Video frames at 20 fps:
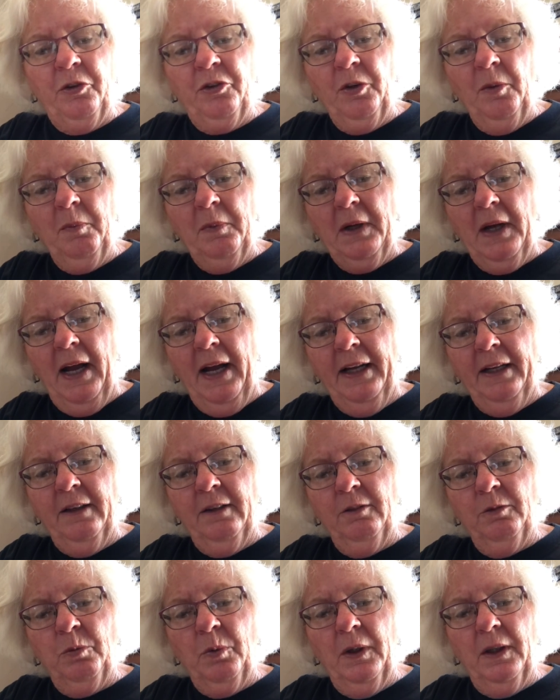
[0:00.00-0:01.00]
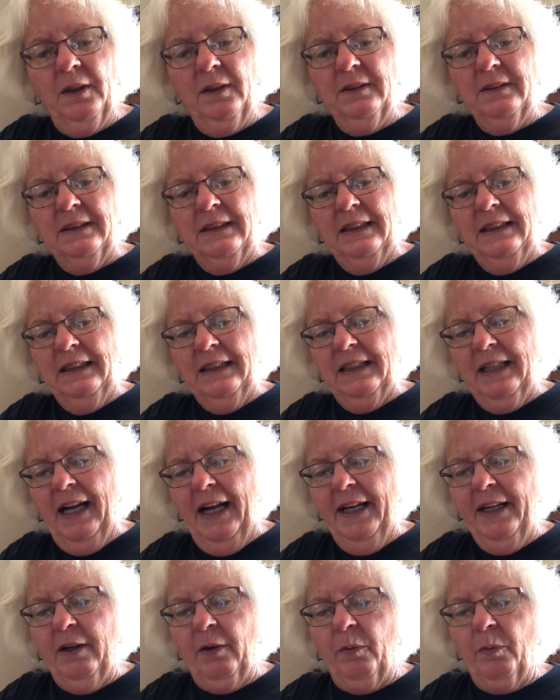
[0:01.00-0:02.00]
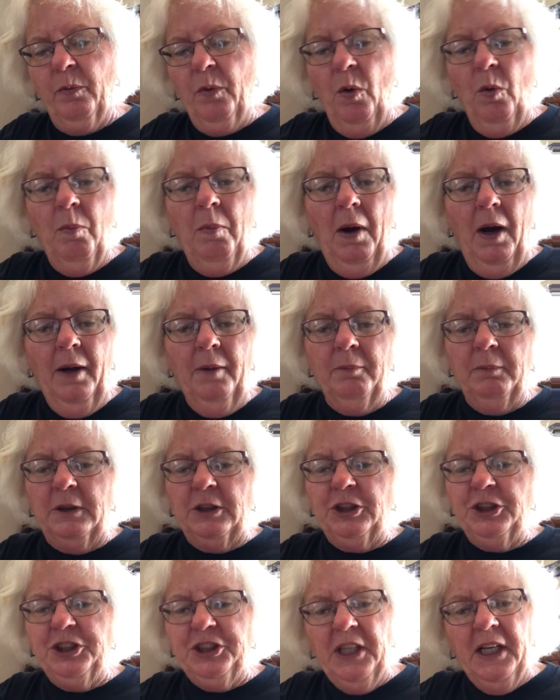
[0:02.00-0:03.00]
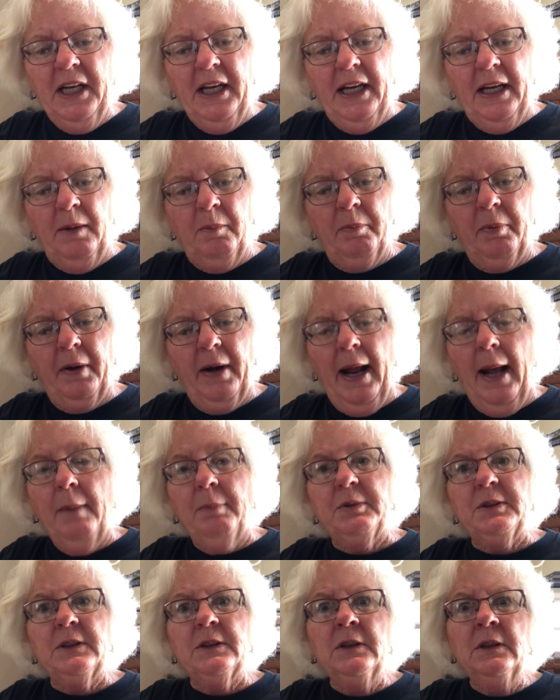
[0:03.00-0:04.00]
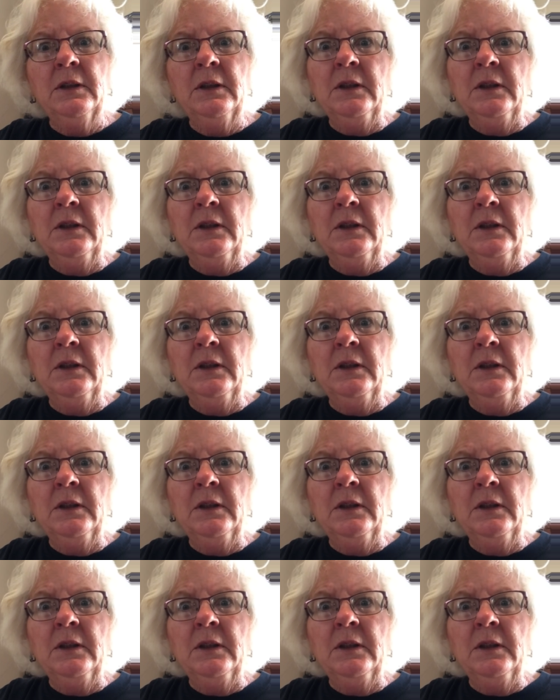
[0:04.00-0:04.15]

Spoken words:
some kind of robot machine, perhaps